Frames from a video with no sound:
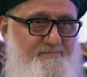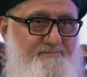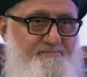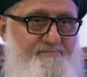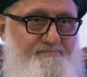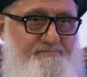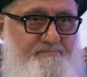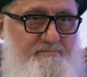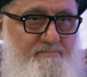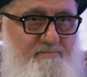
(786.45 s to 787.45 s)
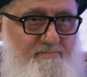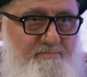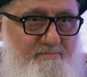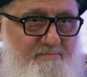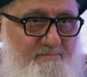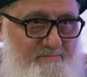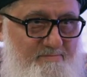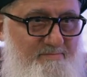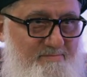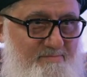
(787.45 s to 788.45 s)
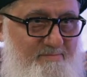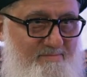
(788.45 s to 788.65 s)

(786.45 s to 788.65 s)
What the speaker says: Nobody speaks.